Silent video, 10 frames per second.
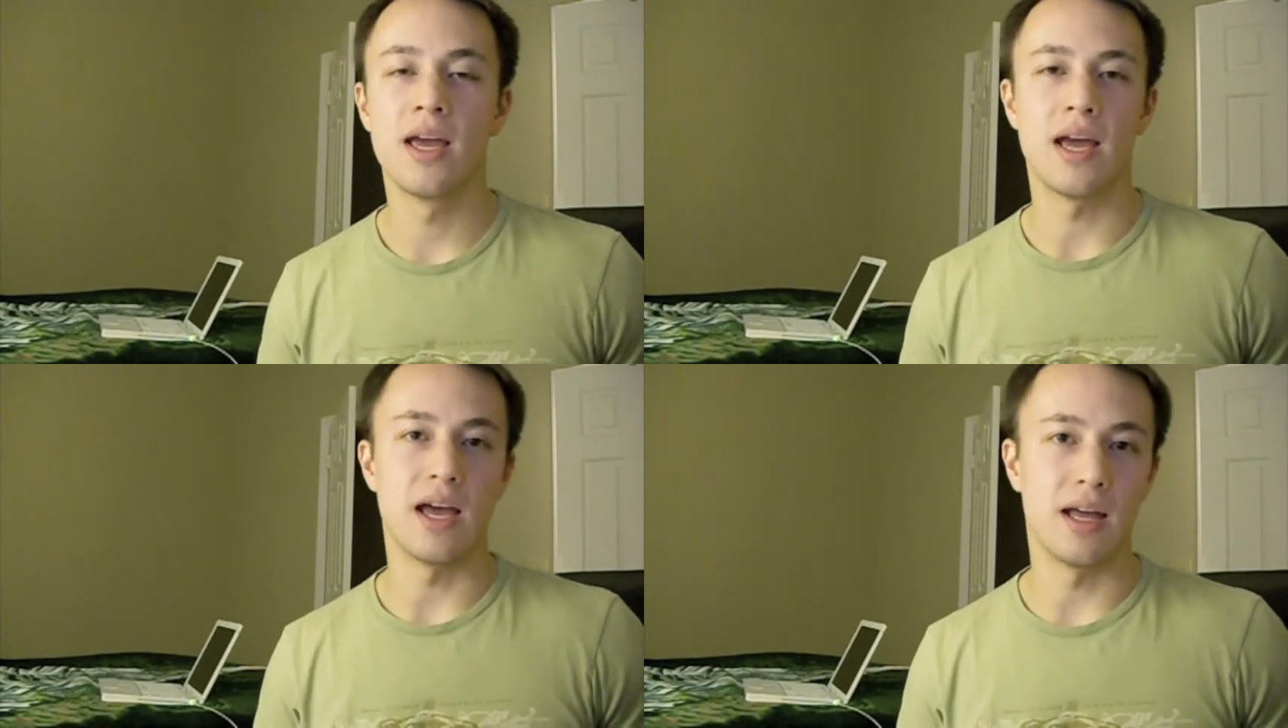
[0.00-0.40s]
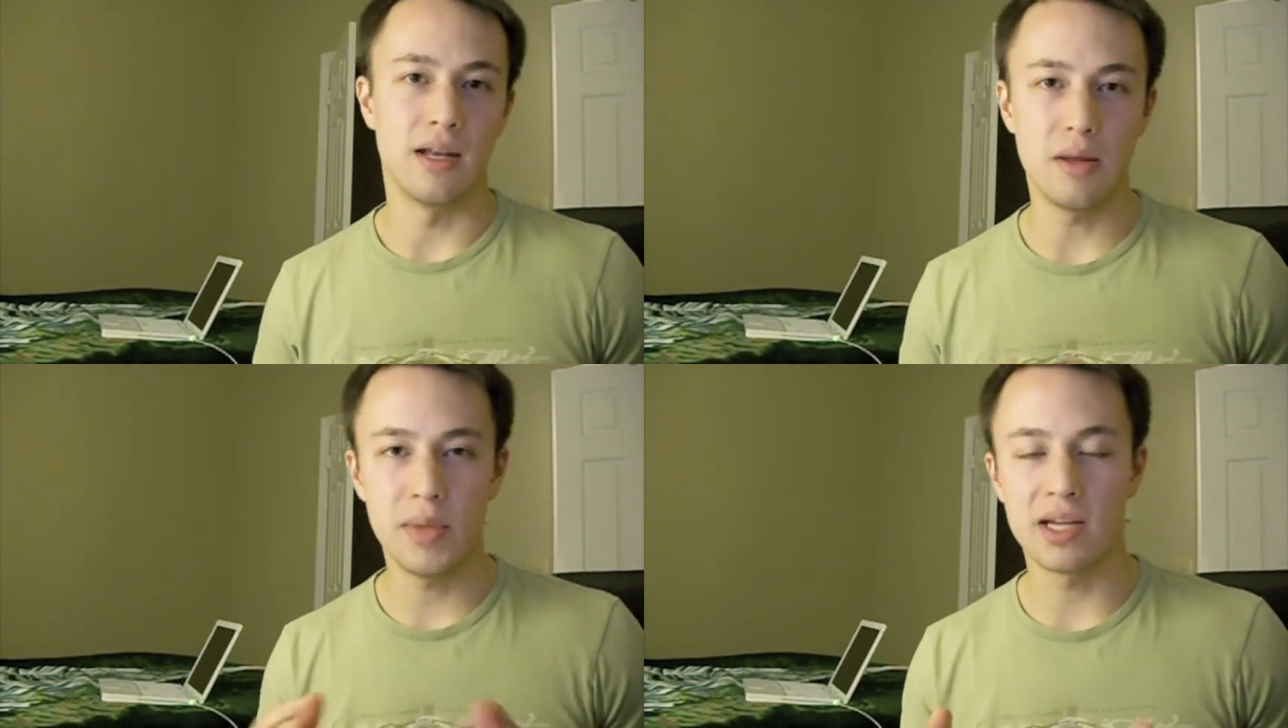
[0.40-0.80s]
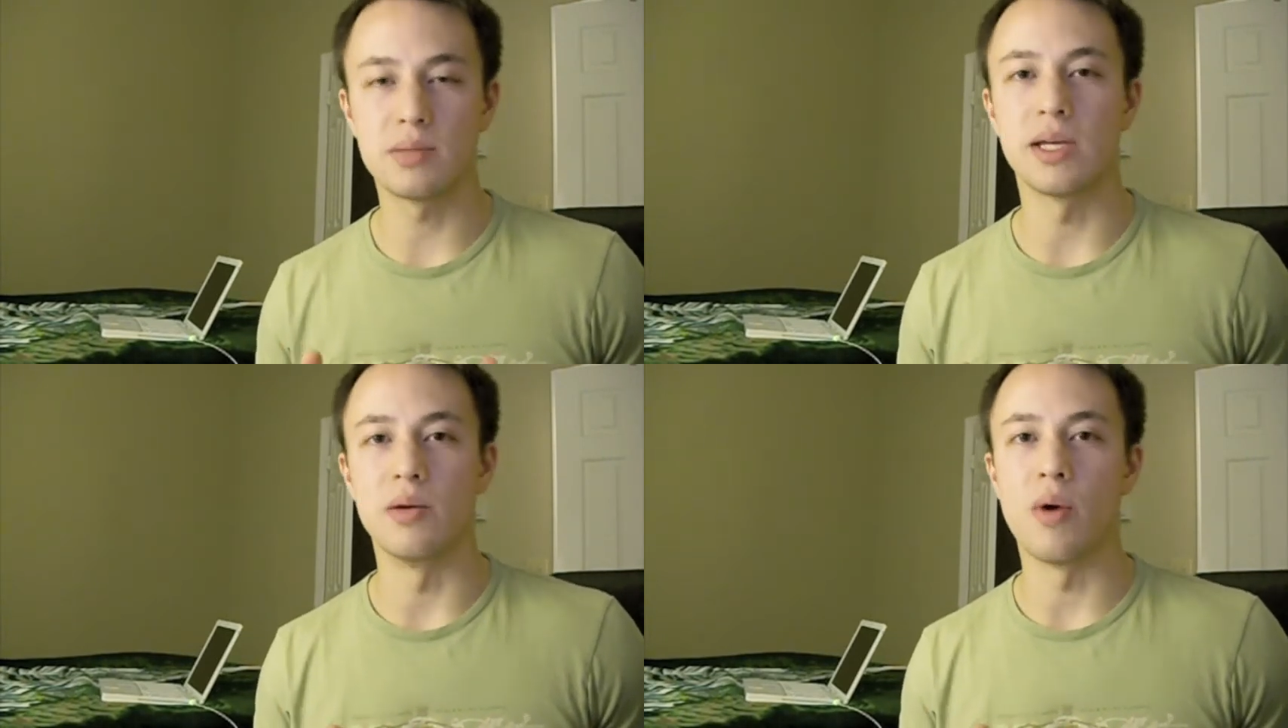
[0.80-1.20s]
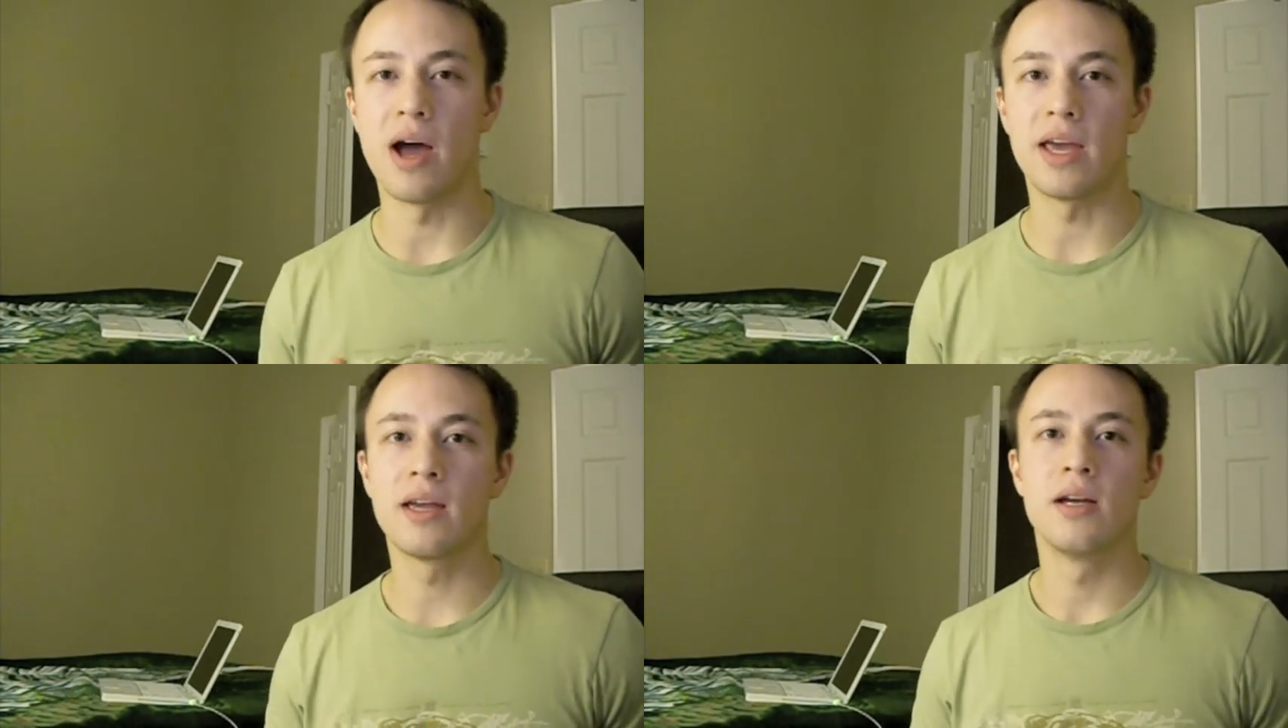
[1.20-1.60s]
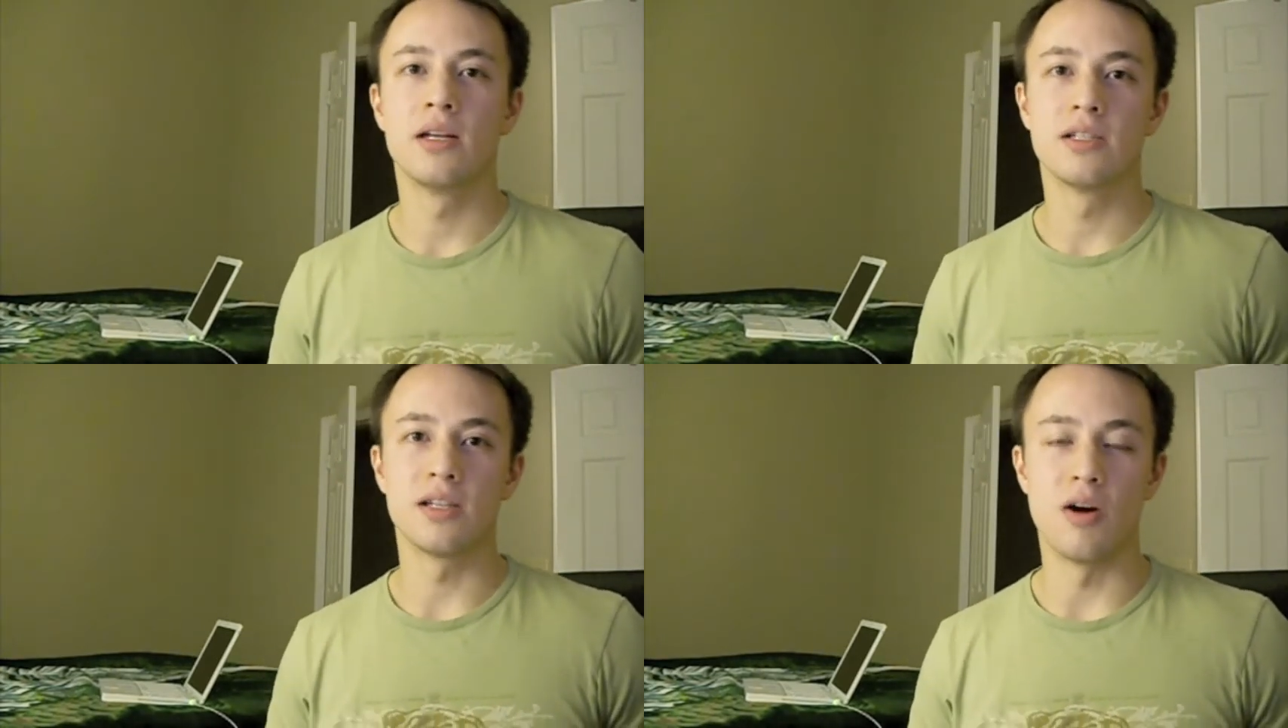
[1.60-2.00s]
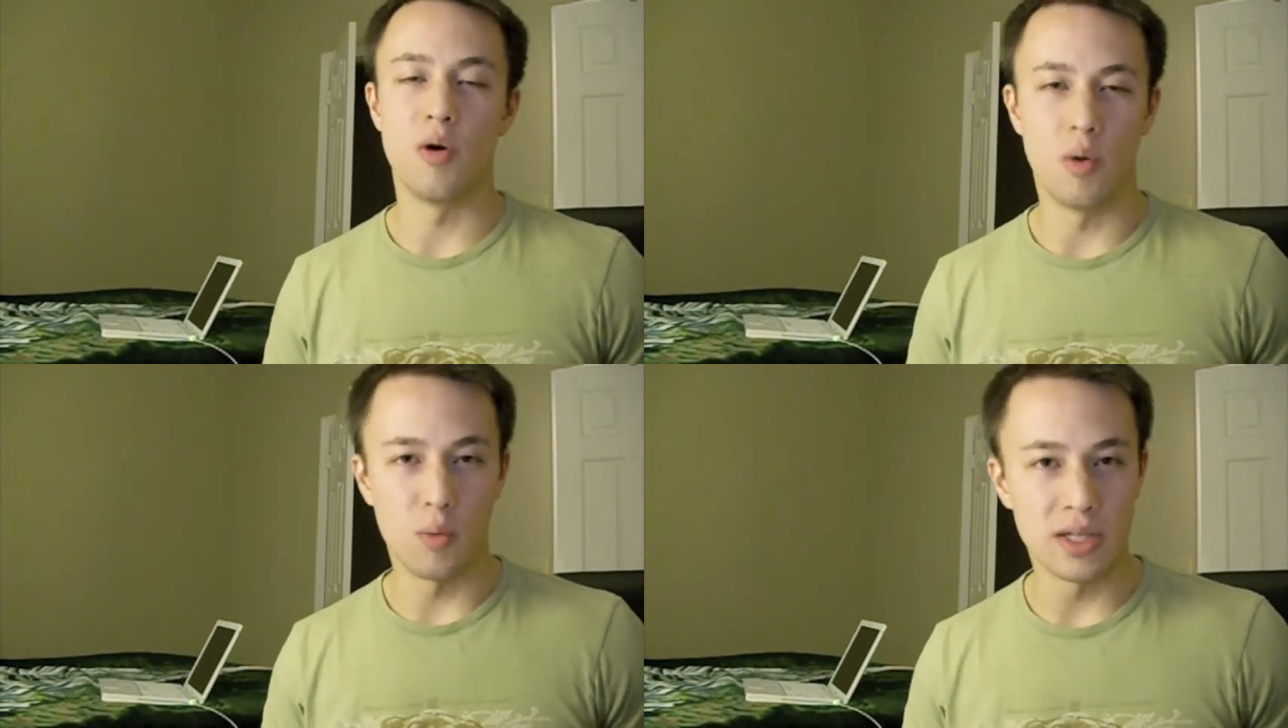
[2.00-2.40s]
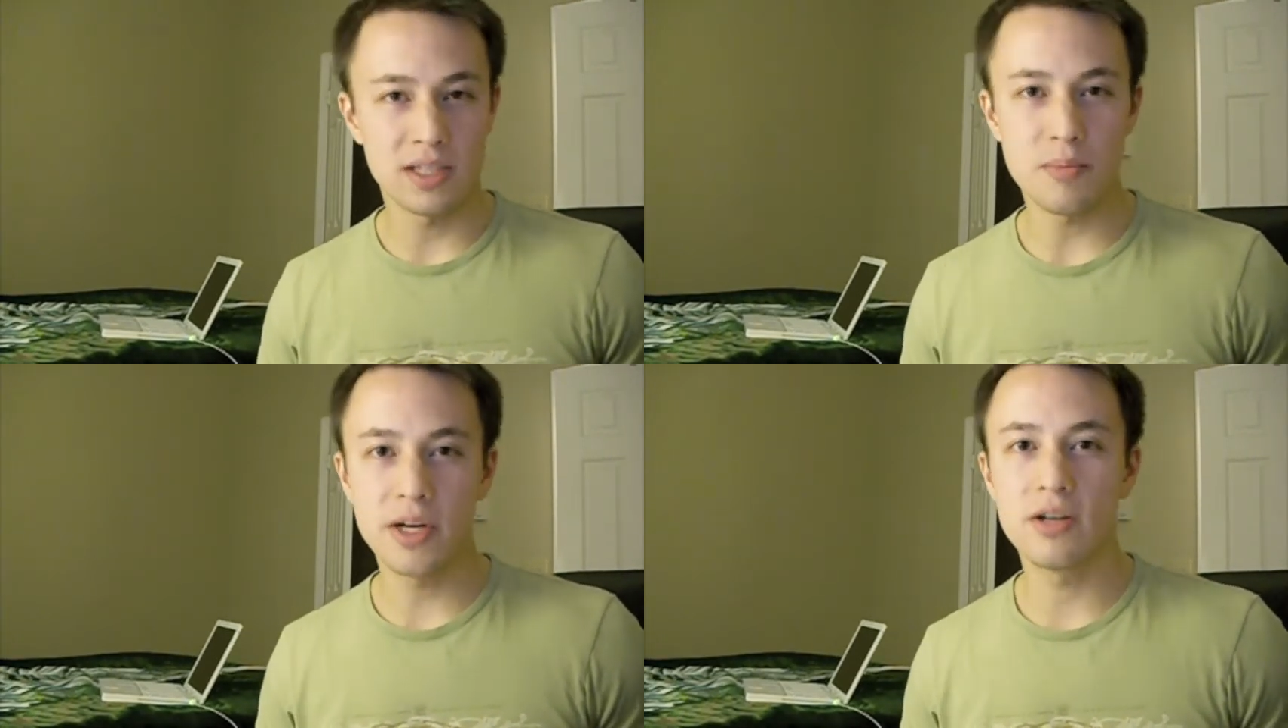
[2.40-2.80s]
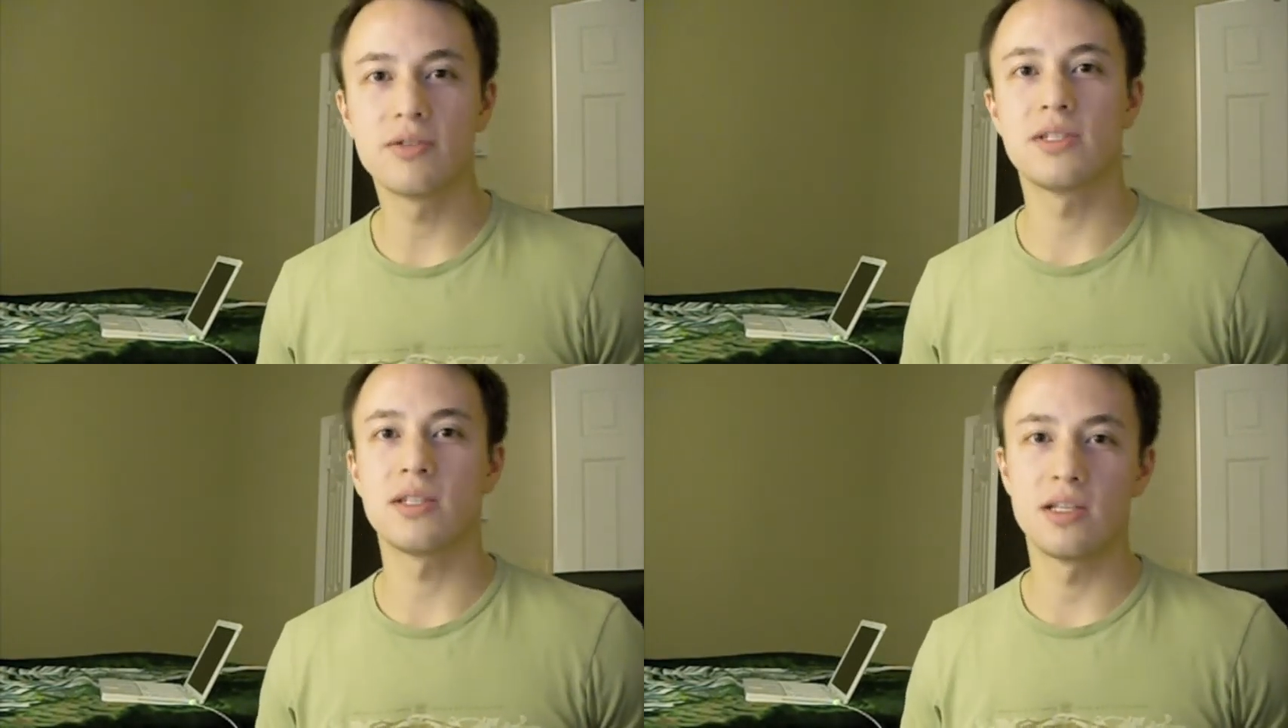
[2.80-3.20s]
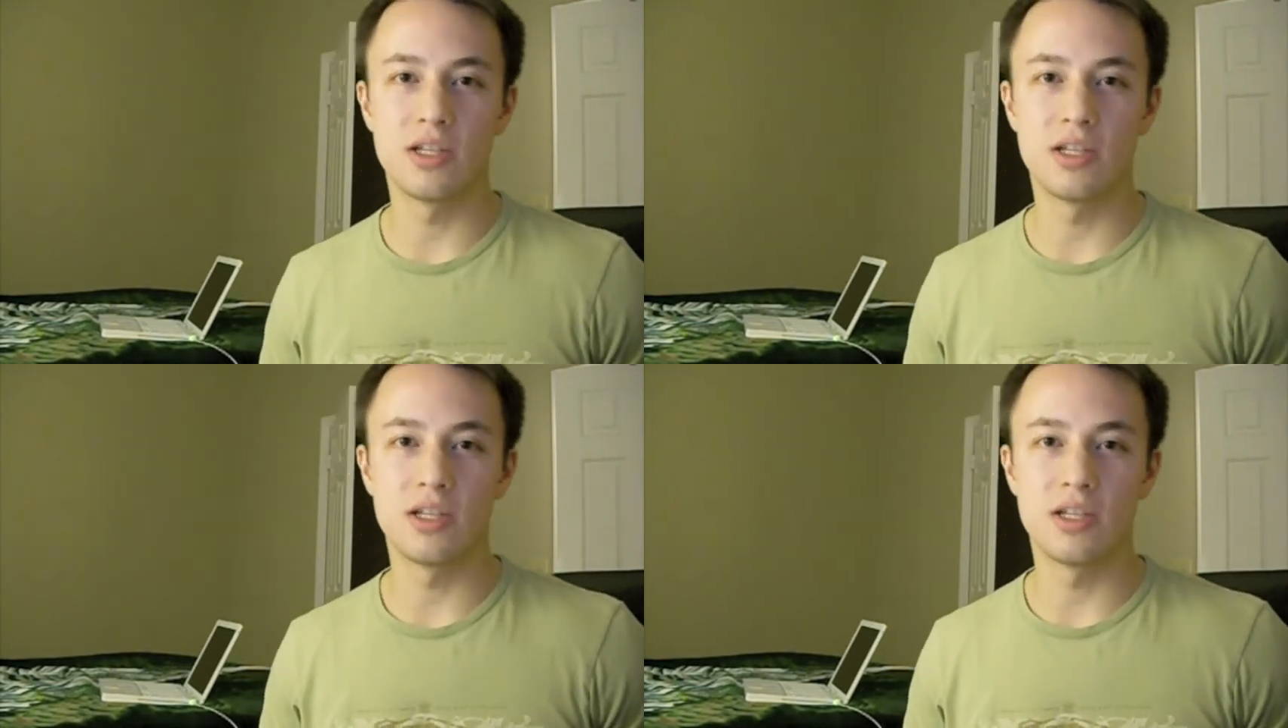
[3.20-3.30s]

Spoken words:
And let me explain why. So when someone goes